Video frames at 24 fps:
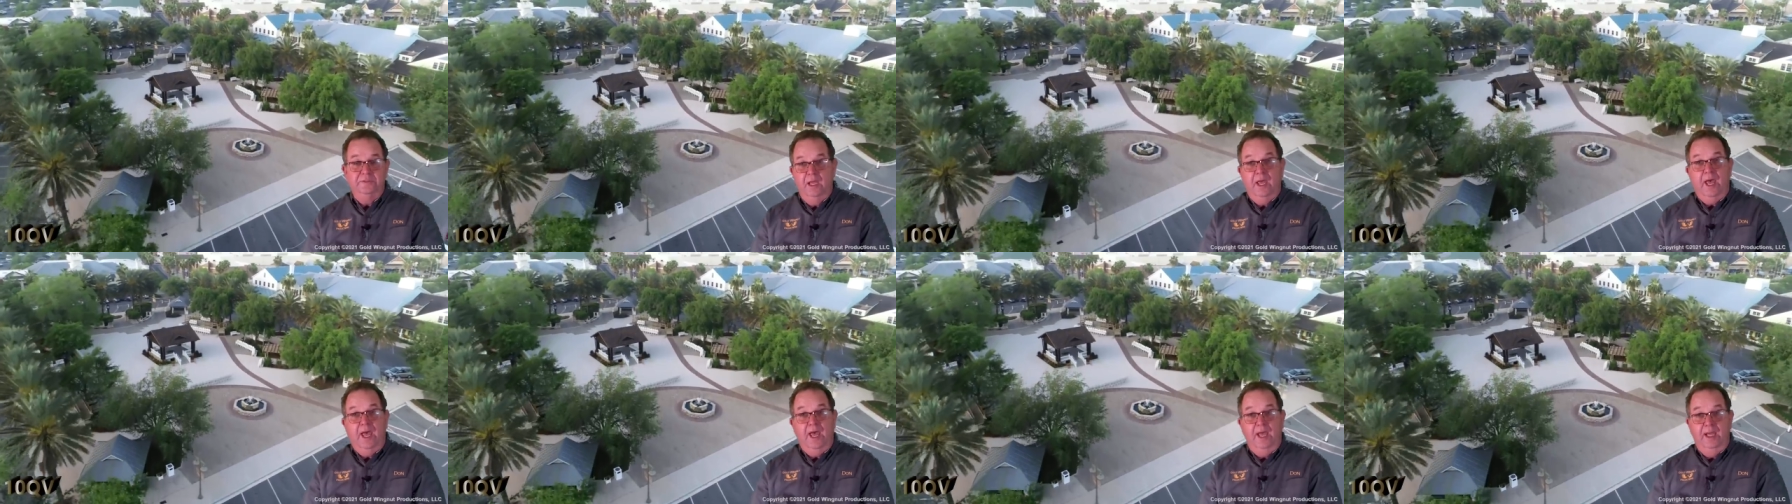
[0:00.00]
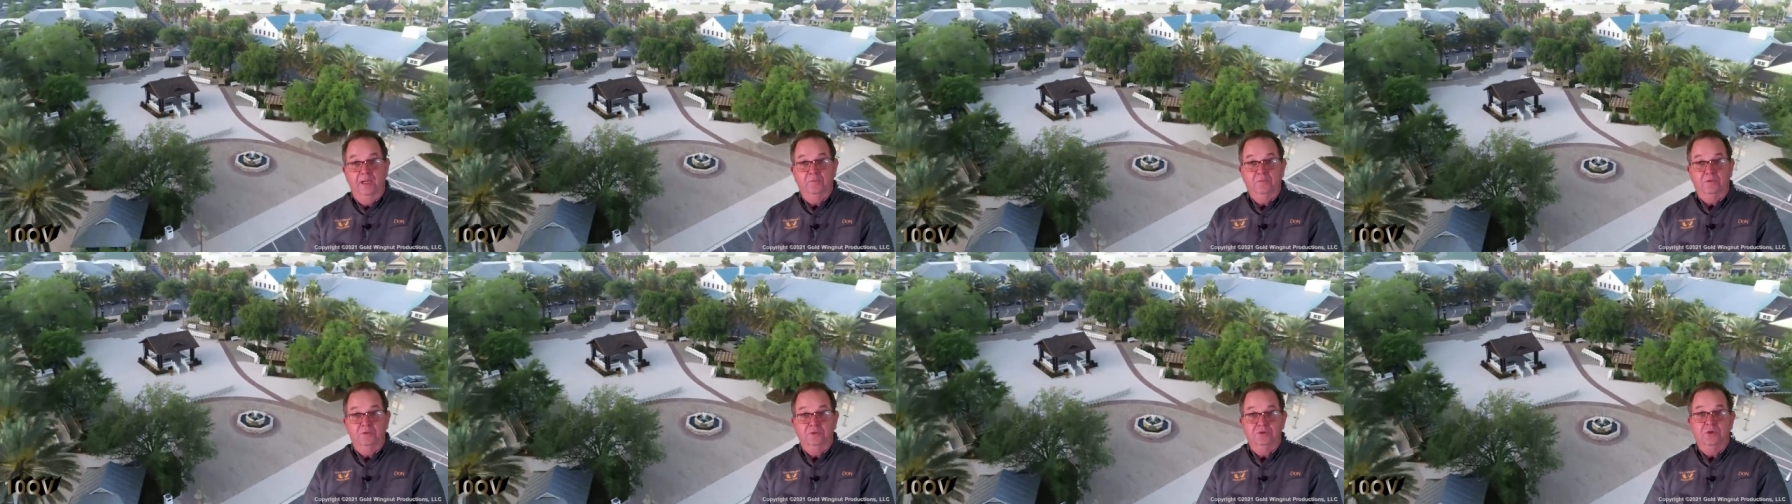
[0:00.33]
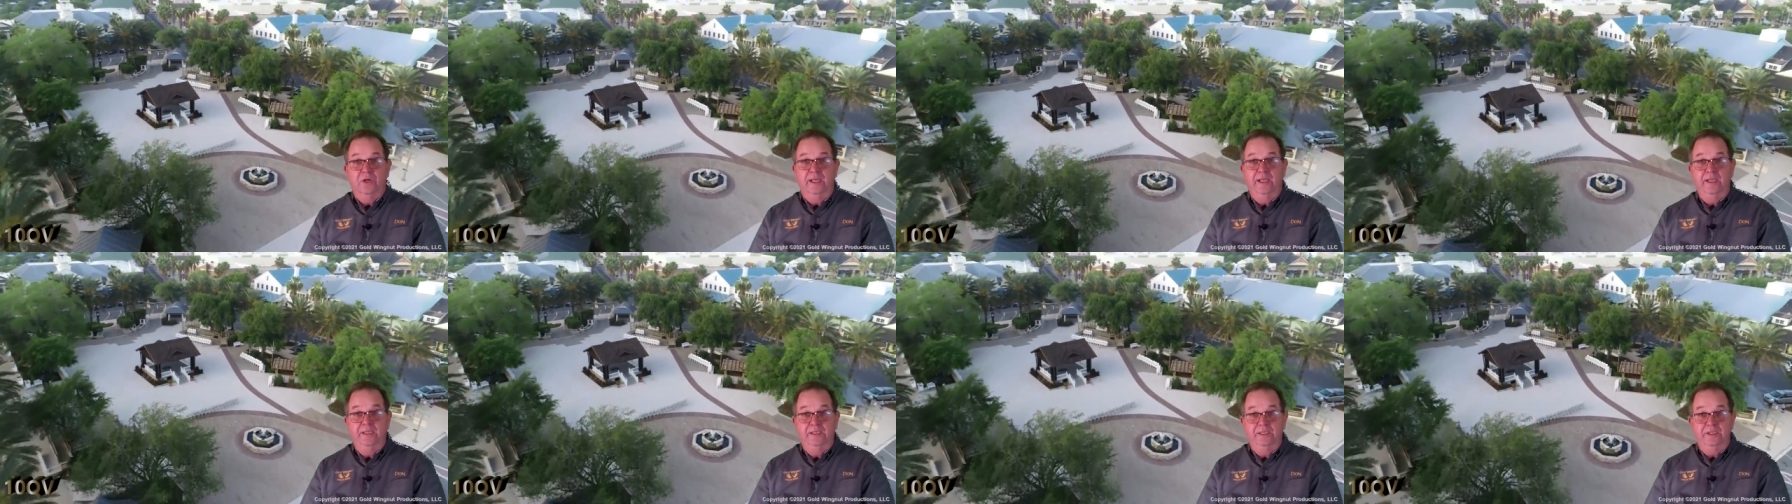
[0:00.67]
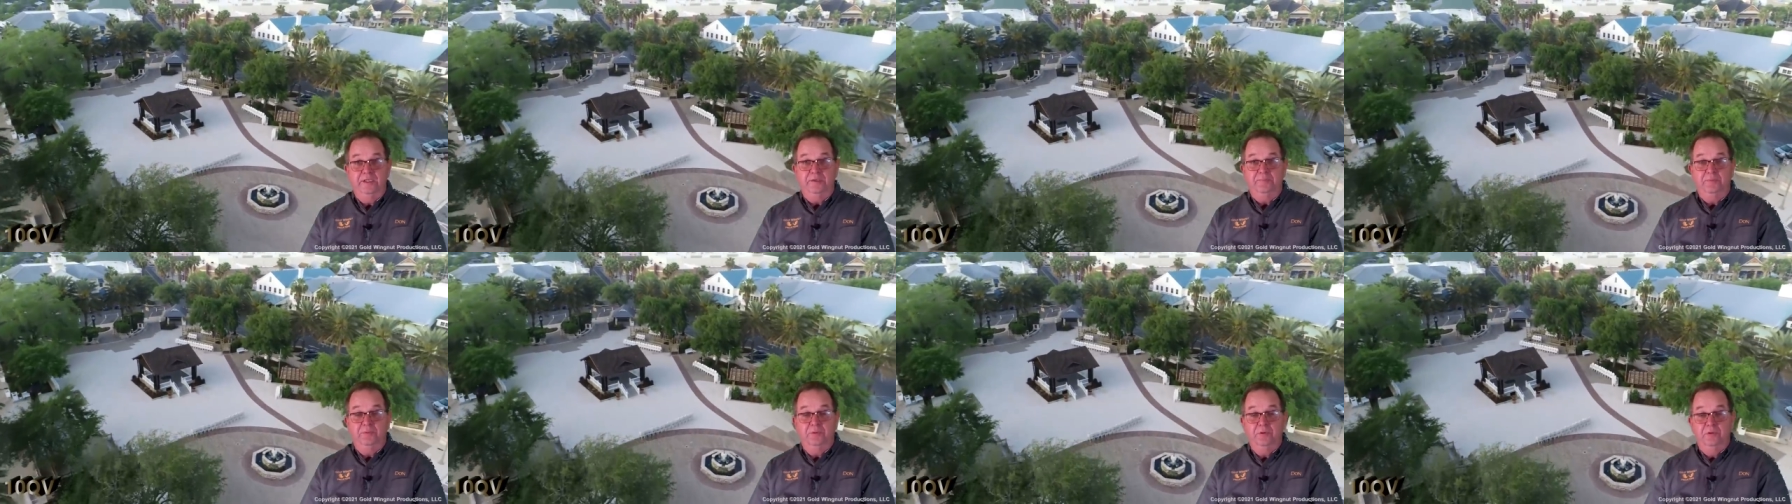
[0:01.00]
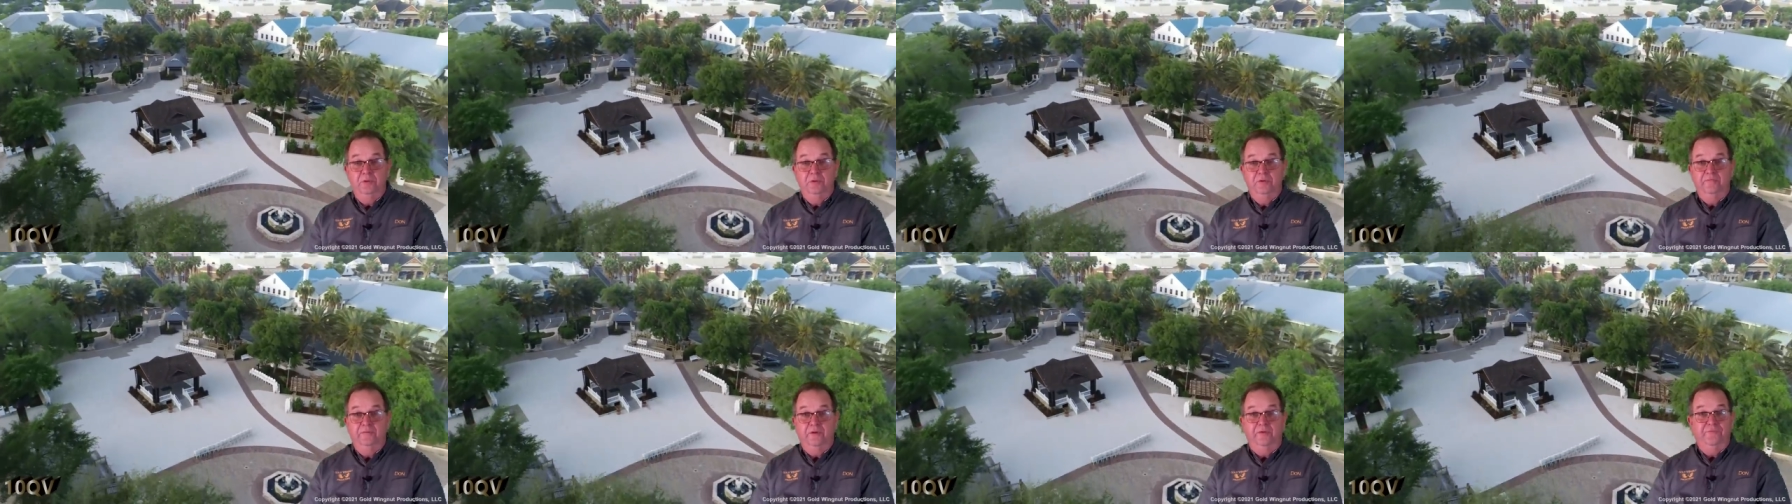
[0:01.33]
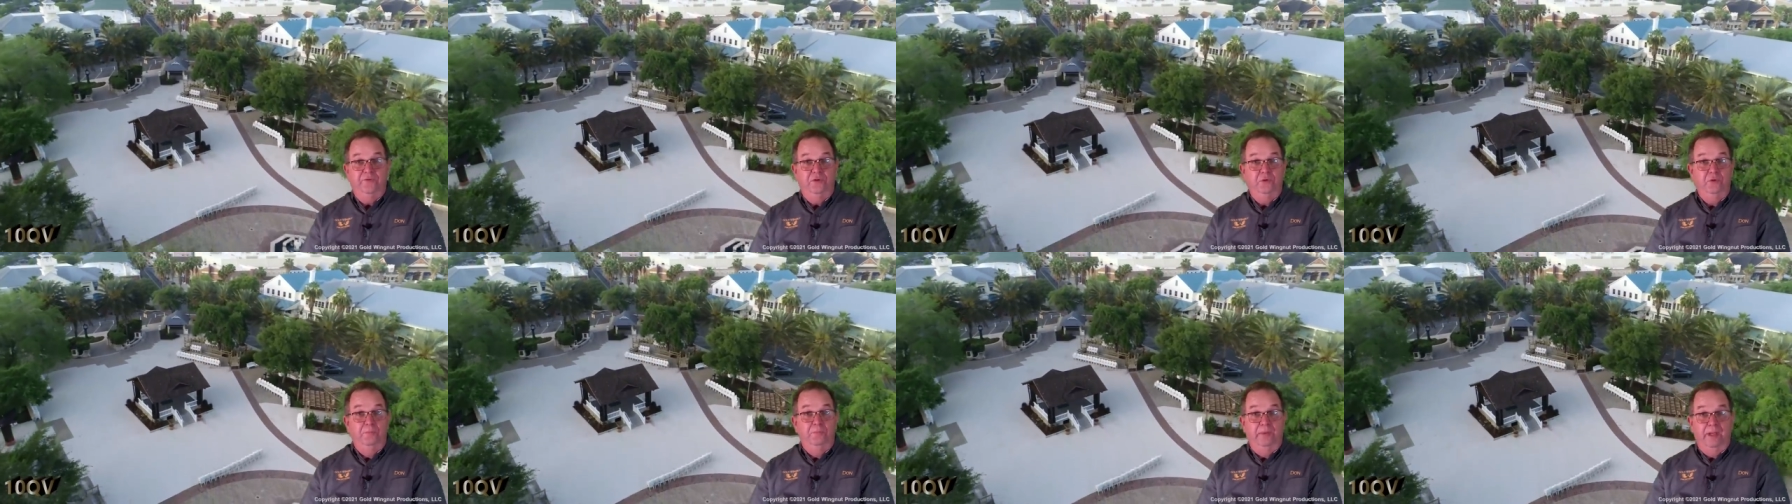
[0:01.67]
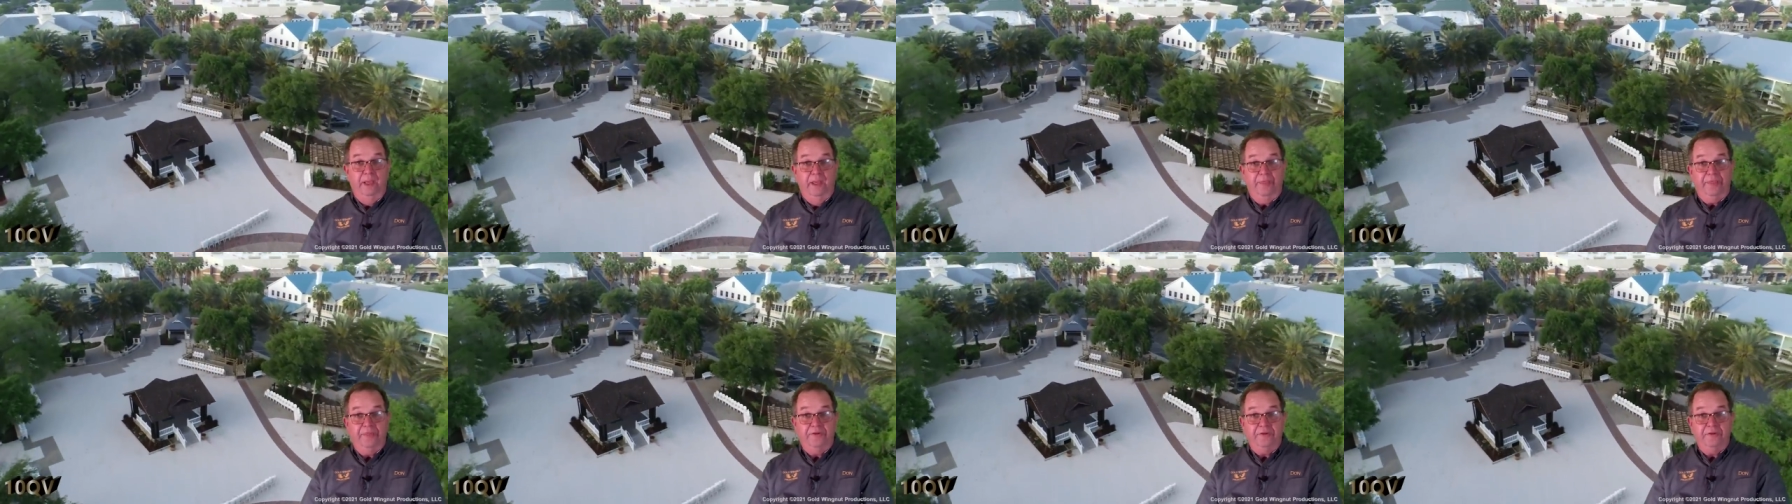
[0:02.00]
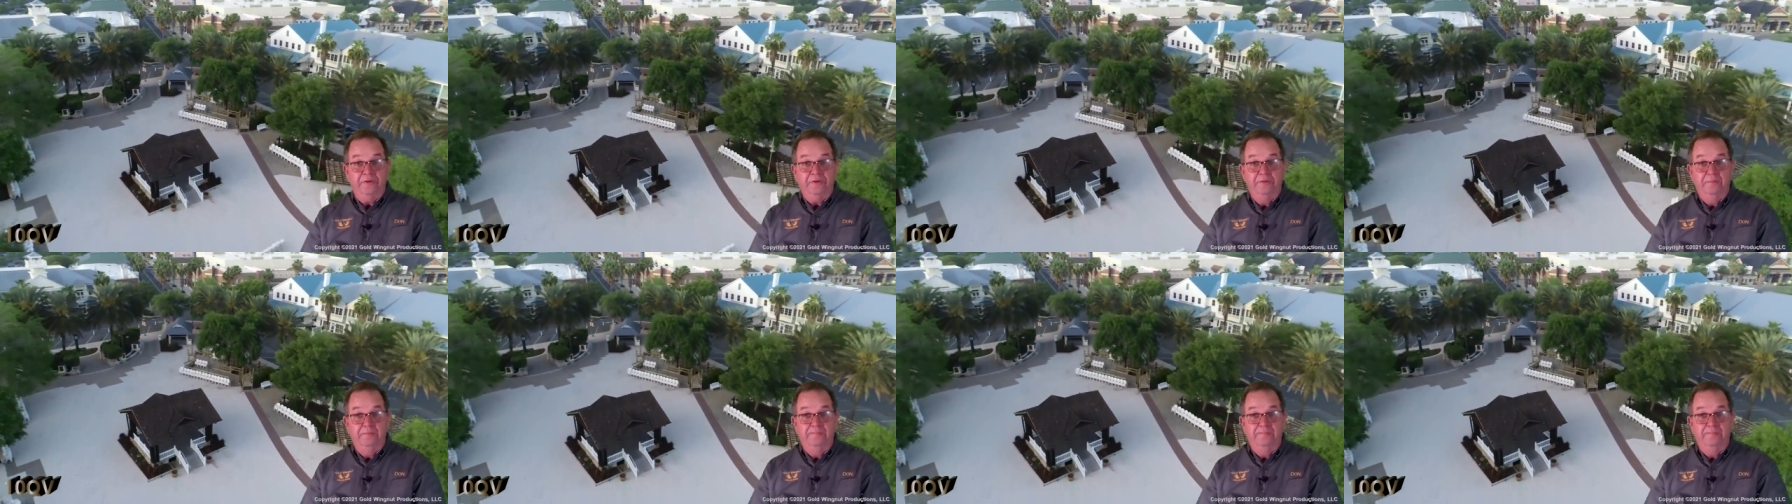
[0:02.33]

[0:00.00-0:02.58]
and we'll try and disprove a few myths,